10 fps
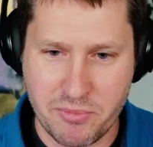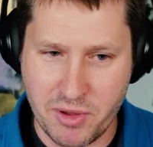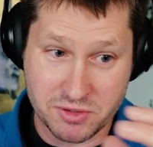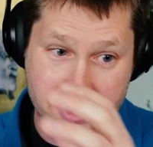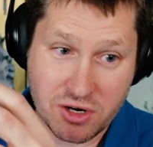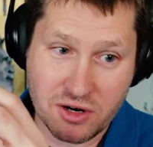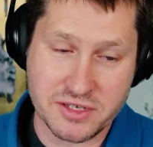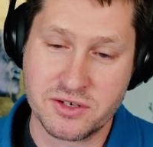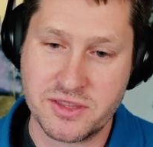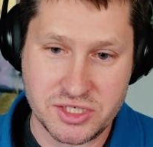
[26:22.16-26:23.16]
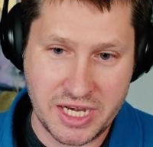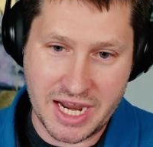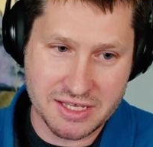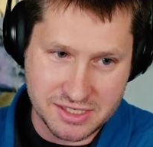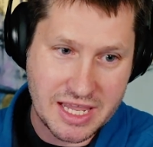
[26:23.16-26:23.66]
it was her that took the
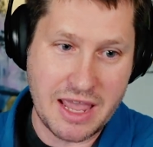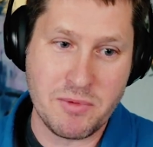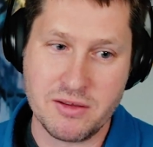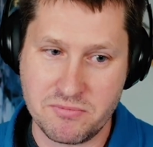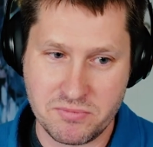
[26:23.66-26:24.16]
chance and gave me